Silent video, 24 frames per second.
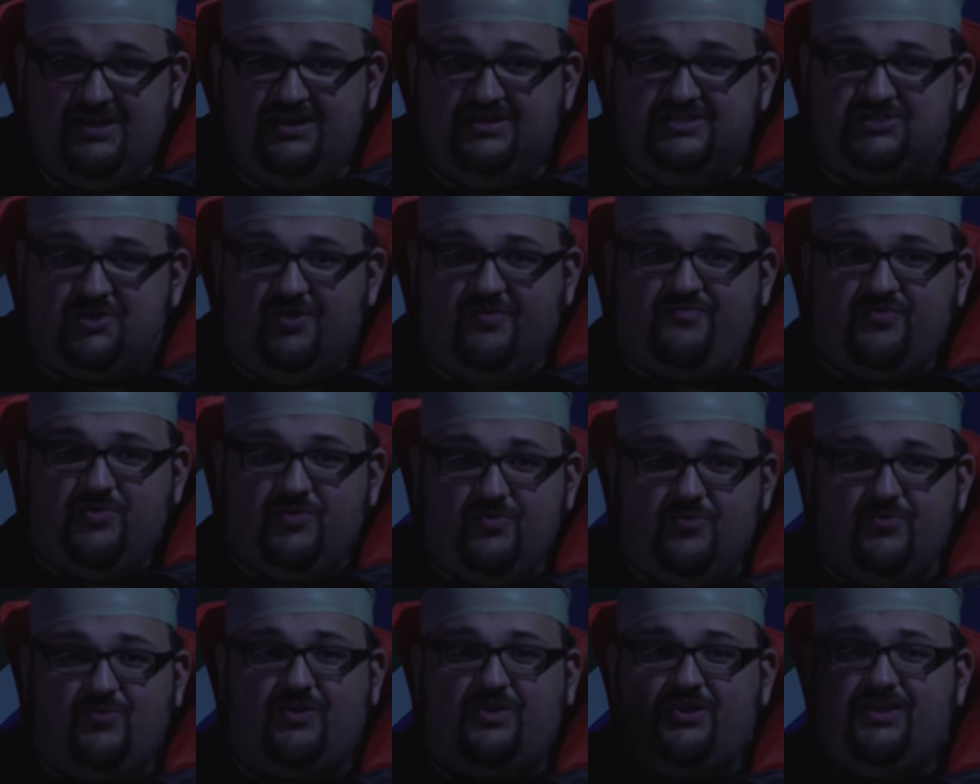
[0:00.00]
So if
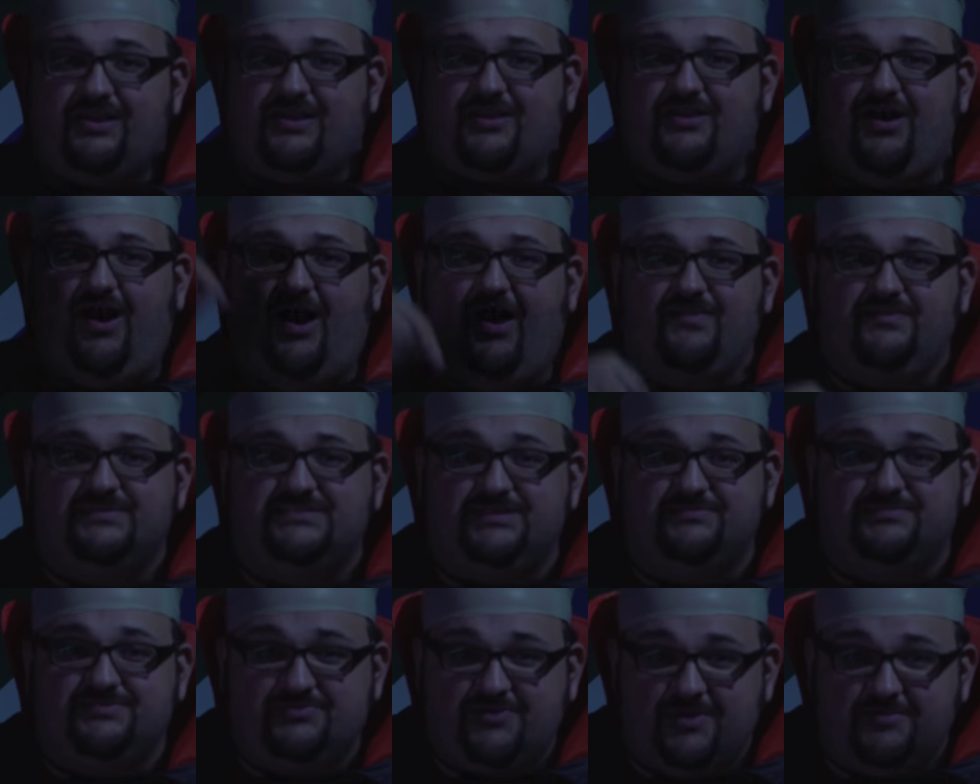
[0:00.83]
you click on the
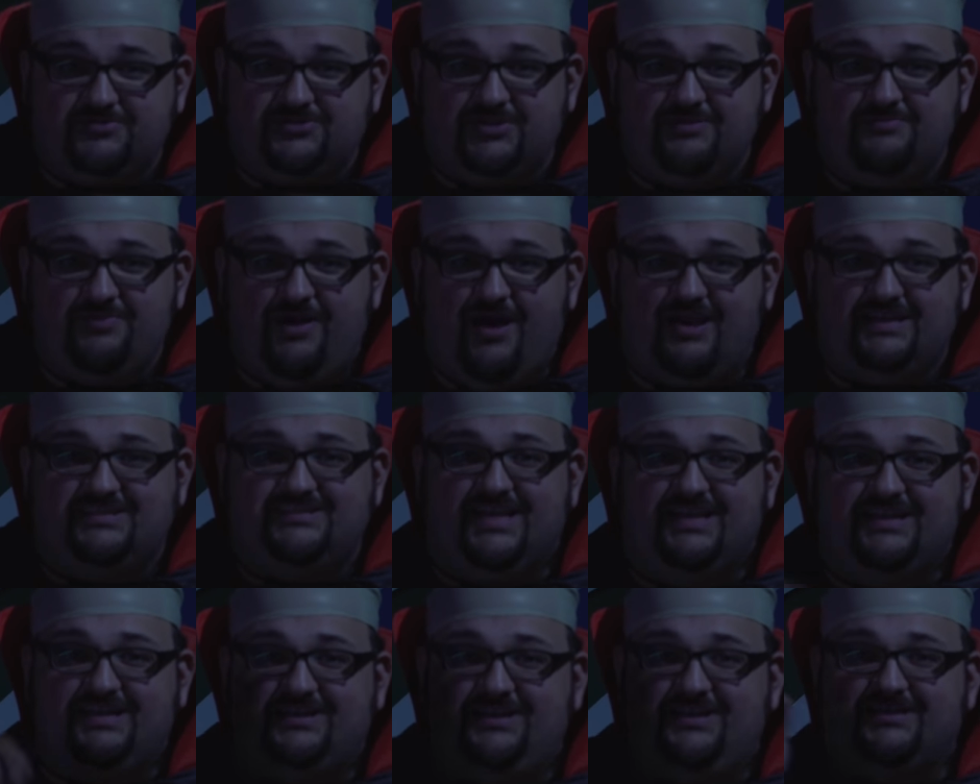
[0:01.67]
subscription box
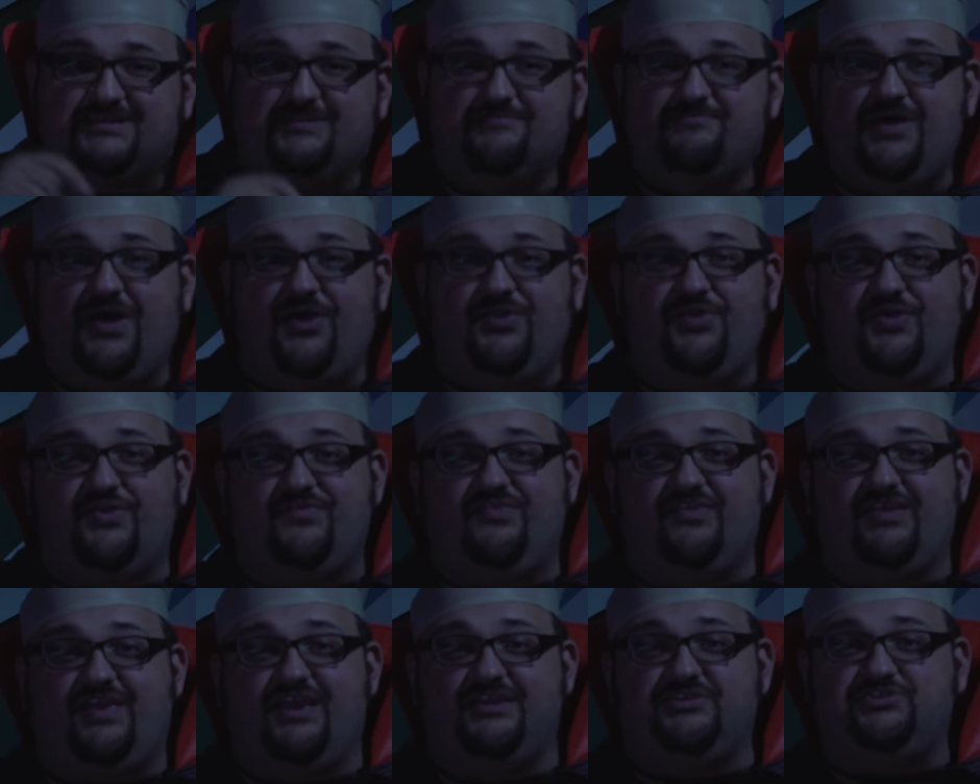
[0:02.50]
and click the bell
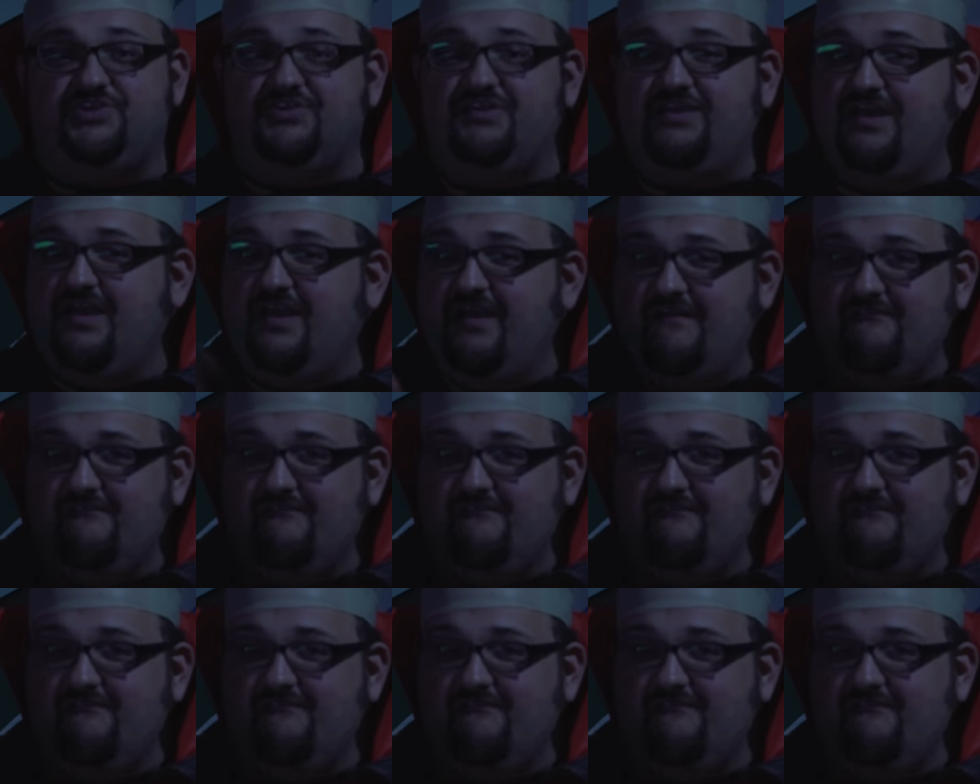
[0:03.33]
notification,